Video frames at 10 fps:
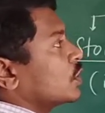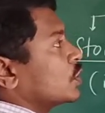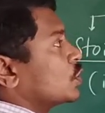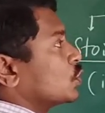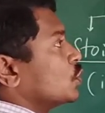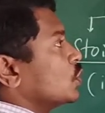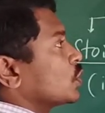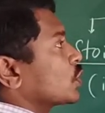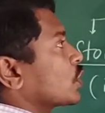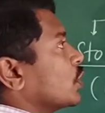
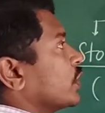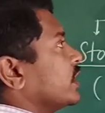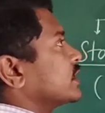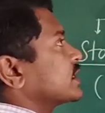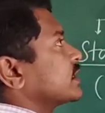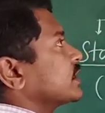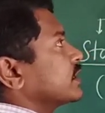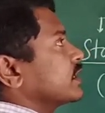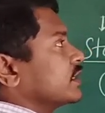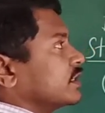2 chlorines.
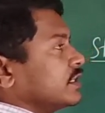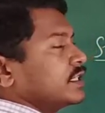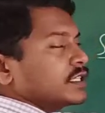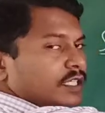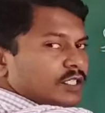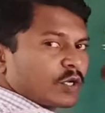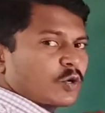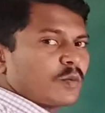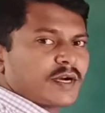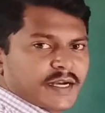This is the
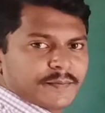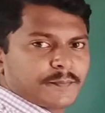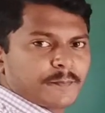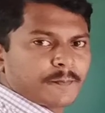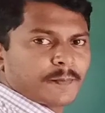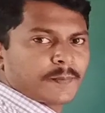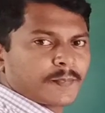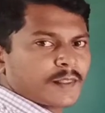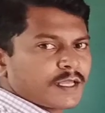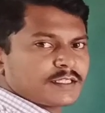stoichiometry,
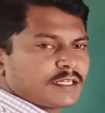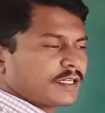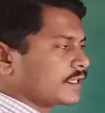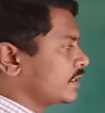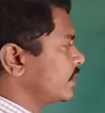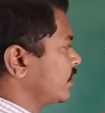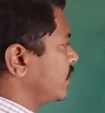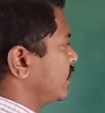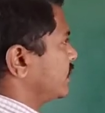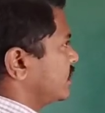isn't it?
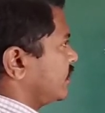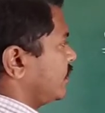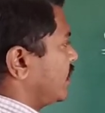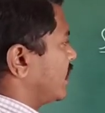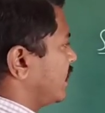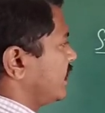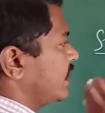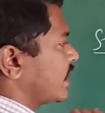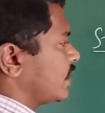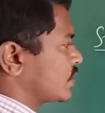Similarly
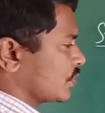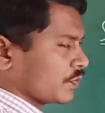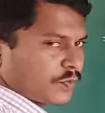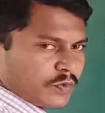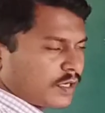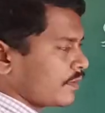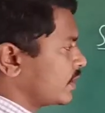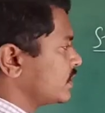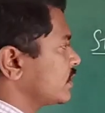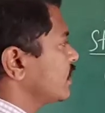here also, what
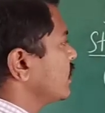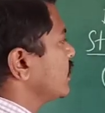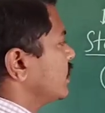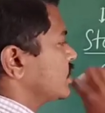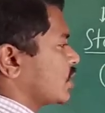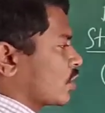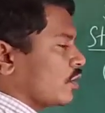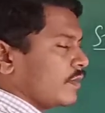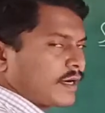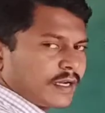happens in
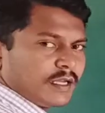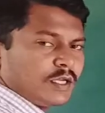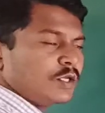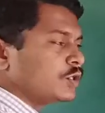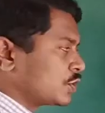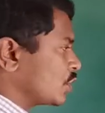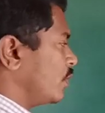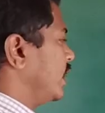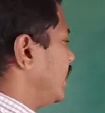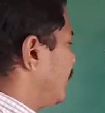stoichiometry? So
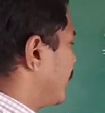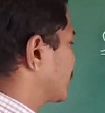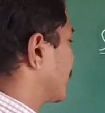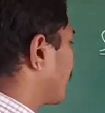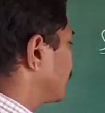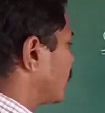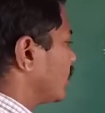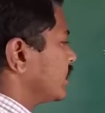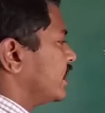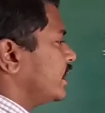many defects are
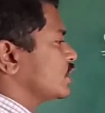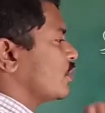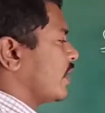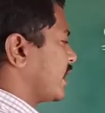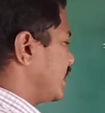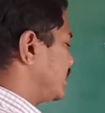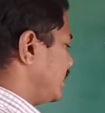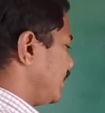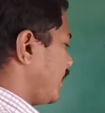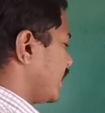observed. That is a vacancy
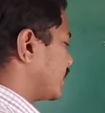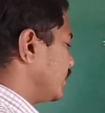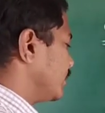defect,